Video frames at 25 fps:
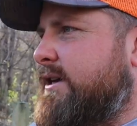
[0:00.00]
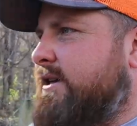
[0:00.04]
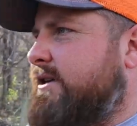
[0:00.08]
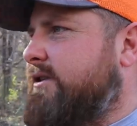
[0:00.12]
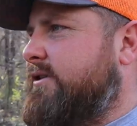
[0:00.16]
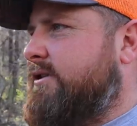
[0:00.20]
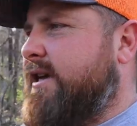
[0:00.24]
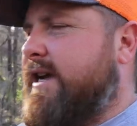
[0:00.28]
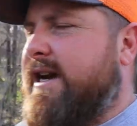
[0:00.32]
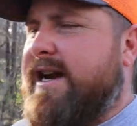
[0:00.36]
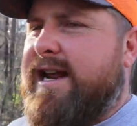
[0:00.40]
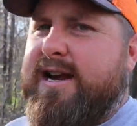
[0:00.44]

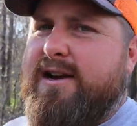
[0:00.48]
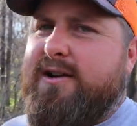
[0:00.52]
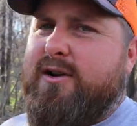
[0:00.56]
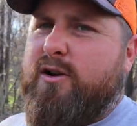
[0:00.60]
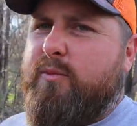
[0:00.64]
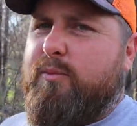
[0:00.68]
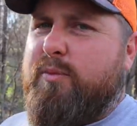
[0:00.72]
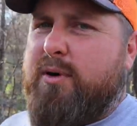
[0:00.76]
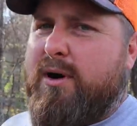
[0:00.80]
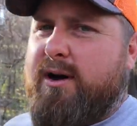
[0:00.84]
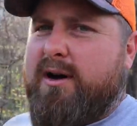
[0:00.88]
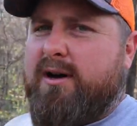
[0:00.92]
Cause it ain't
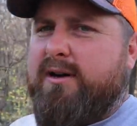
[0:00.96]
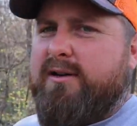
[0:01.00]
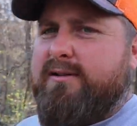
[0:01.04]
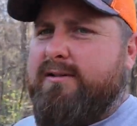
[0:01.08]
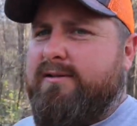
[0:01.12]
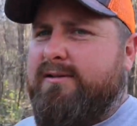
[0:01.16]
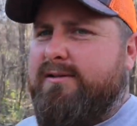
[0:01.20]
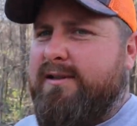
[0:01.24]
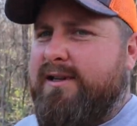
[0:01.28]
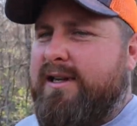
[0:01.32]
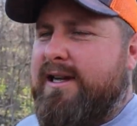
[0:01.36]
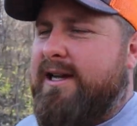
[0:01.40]
no punk.
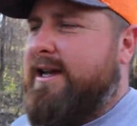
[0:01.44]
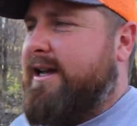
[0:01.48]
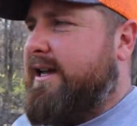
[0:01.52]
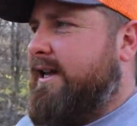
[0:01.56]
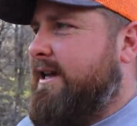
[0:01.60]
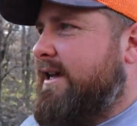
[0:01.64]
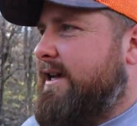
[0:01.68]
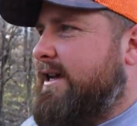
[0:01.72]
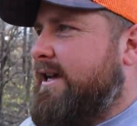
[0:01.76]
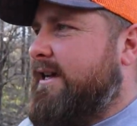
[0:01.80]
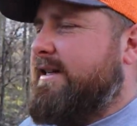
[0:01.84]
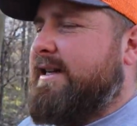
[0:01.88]

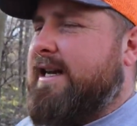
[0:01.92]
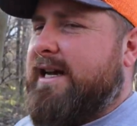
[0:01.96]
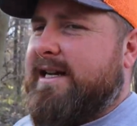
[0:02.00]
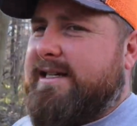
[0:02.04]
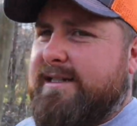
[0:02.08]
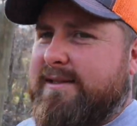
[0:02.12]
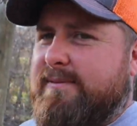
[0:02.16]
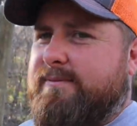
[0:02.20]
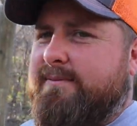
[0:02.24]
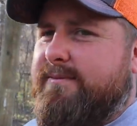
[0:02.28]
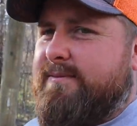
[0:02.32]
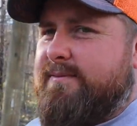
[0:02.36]
It takes
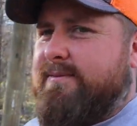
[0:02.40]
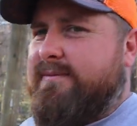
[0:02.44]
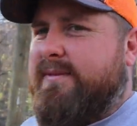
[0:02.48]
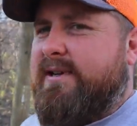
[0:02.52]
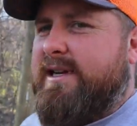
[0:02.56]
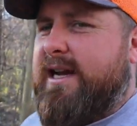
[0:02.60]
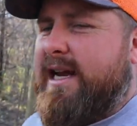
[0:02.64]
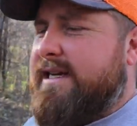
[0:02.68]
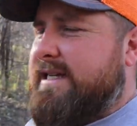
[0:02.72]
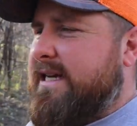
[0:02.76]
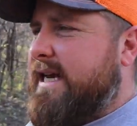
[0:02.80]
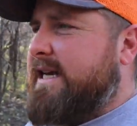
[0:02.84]
some
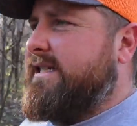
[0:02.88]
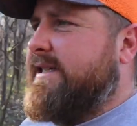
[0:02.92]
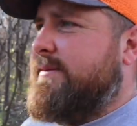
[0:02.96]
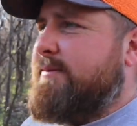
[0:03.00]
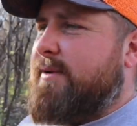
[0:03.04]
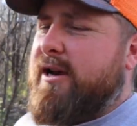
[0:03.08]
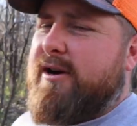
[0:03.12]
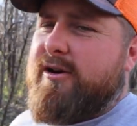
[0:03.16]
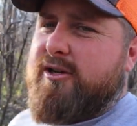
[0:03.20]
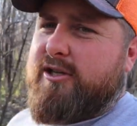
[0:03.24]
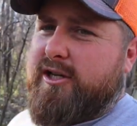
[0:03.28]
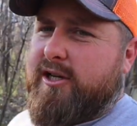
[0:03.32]
it takes some
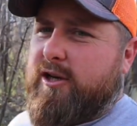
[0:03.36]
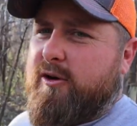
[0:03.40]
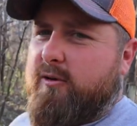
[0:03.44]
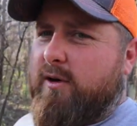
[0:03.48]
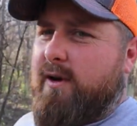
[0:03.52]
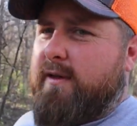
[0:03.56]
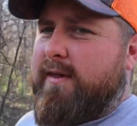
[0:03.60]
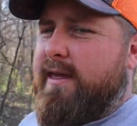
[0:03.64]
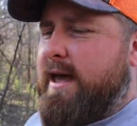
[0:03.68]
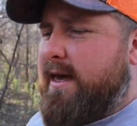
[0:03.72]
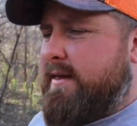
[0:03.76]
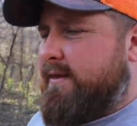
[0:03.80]
energy to
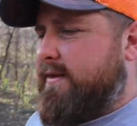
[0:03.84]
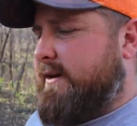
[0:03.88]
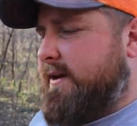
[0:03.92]
run that